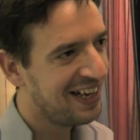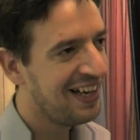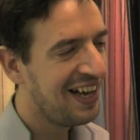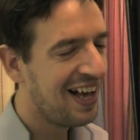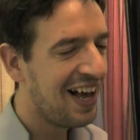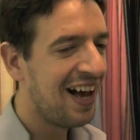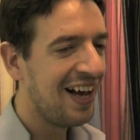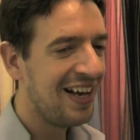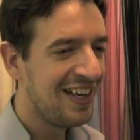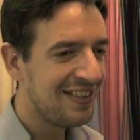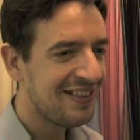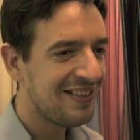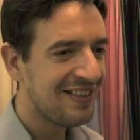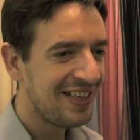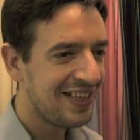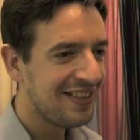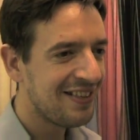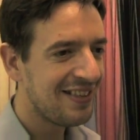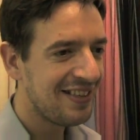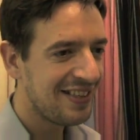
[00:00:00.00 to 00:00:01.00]
Yeah,
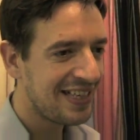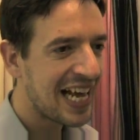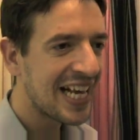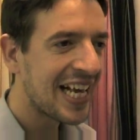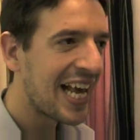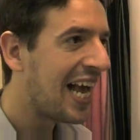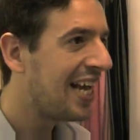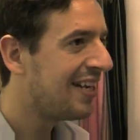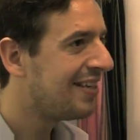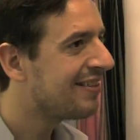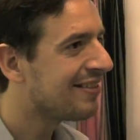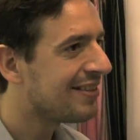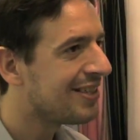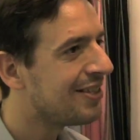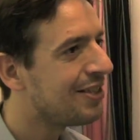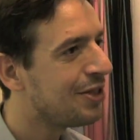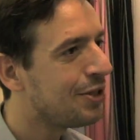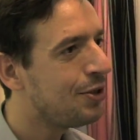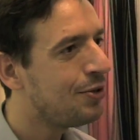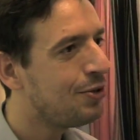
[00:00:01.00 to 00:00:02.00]
it's the decade, isn't
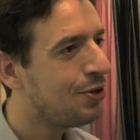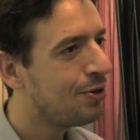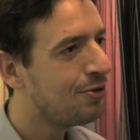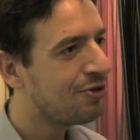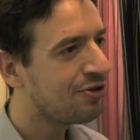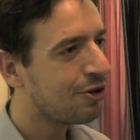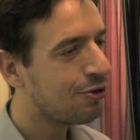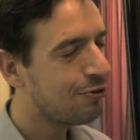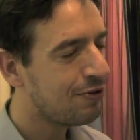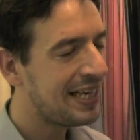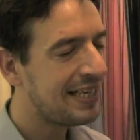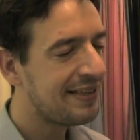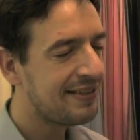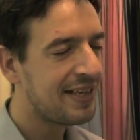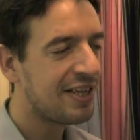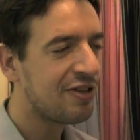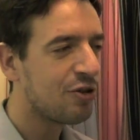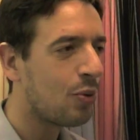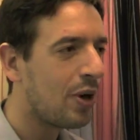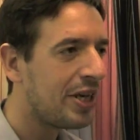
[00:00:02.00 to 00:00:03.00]
it? And you sort of
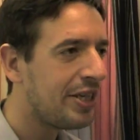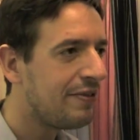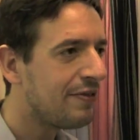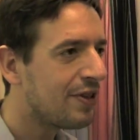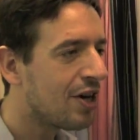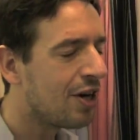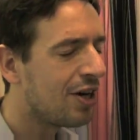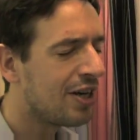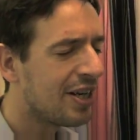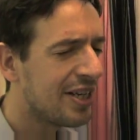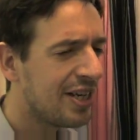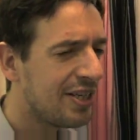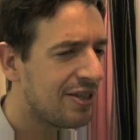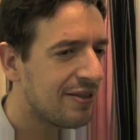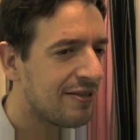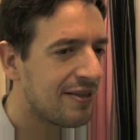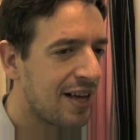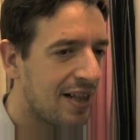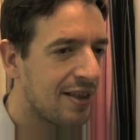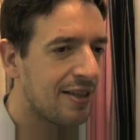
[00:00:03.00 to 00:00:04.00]
reassess where you've got, and I
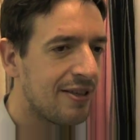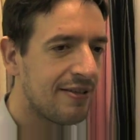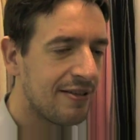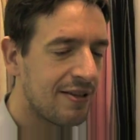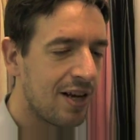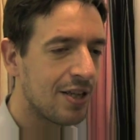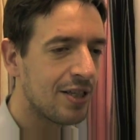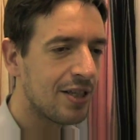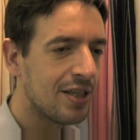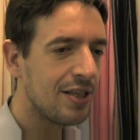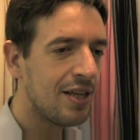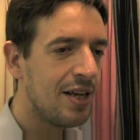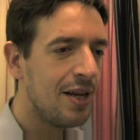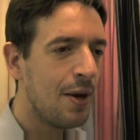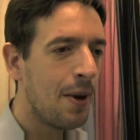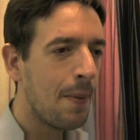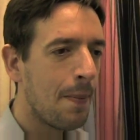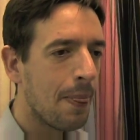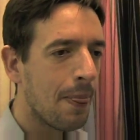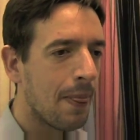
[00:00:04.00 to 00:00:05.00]
just had this sudden
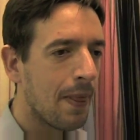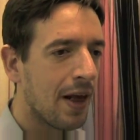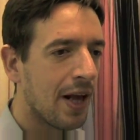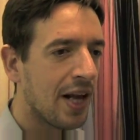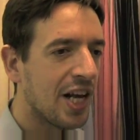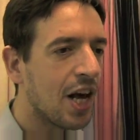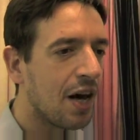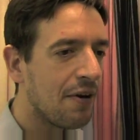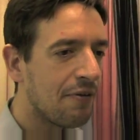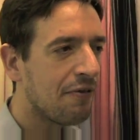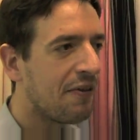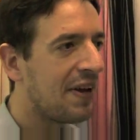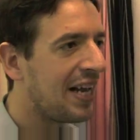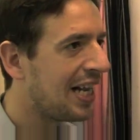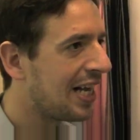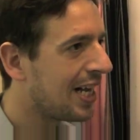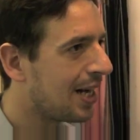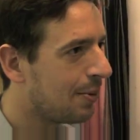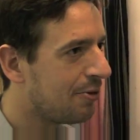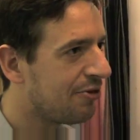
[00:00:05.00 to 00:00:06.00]
gut
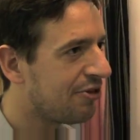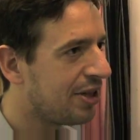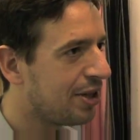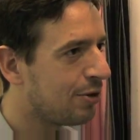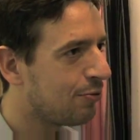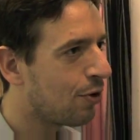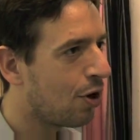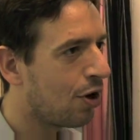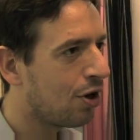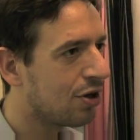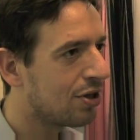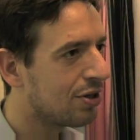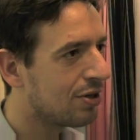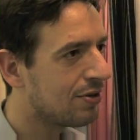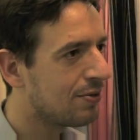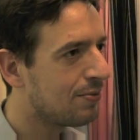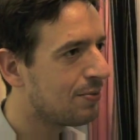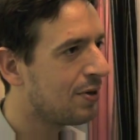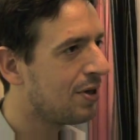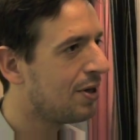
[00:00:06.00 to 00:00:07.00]
feeling I was in the
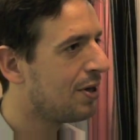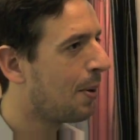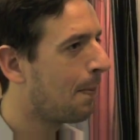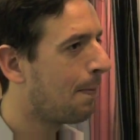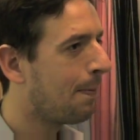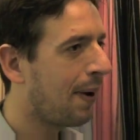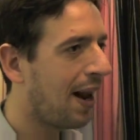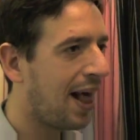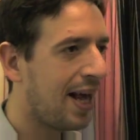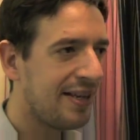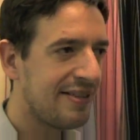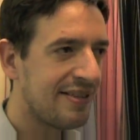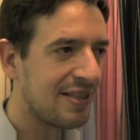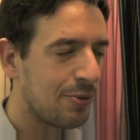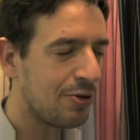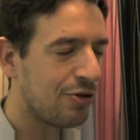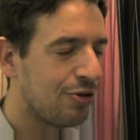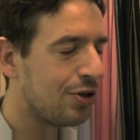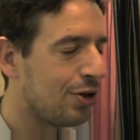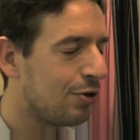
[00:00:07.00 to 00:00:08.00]
wrong place,
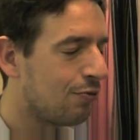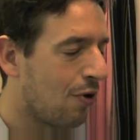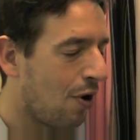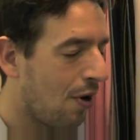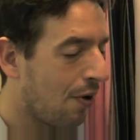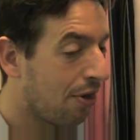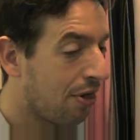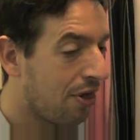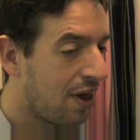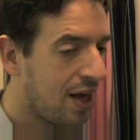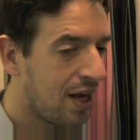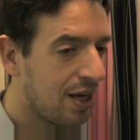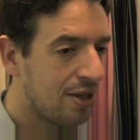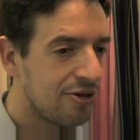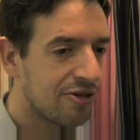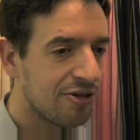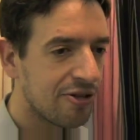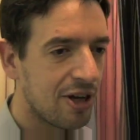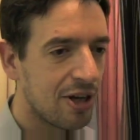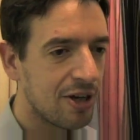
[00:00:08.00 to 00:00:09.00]
I was doing the wrong
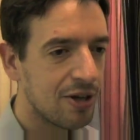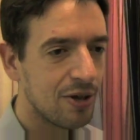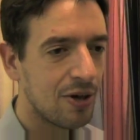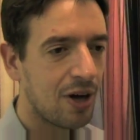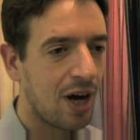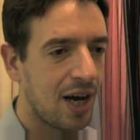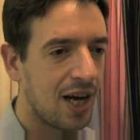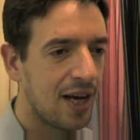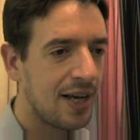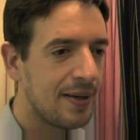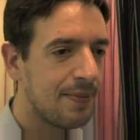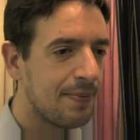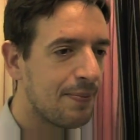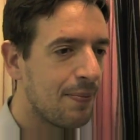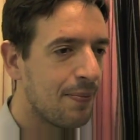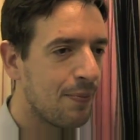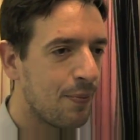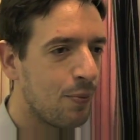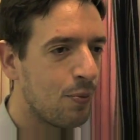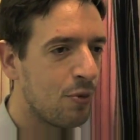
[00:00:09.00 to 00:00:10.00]
thing, so I
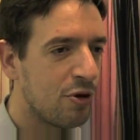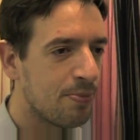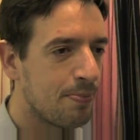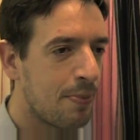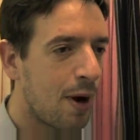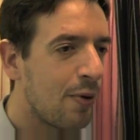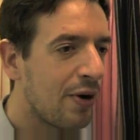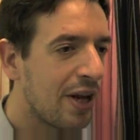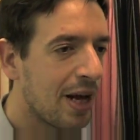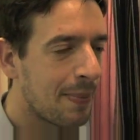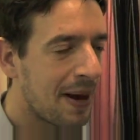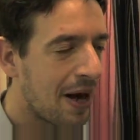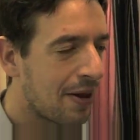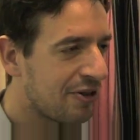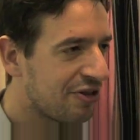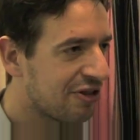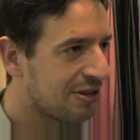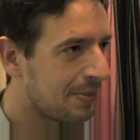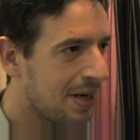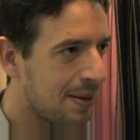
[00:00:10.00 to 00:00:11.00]
was moaning about
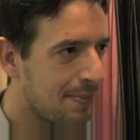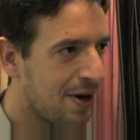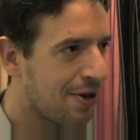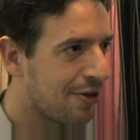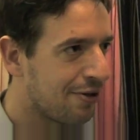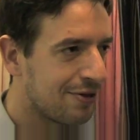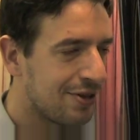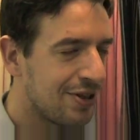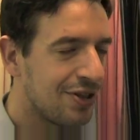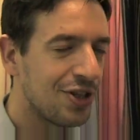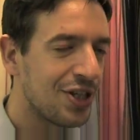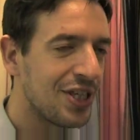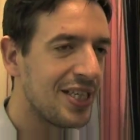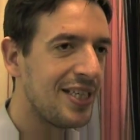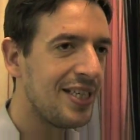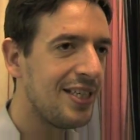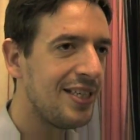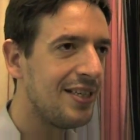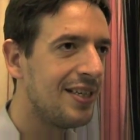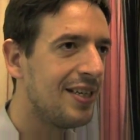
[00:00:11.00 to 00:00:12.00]
this to my mother, and
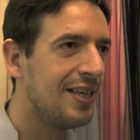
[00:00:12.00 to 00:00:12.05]
she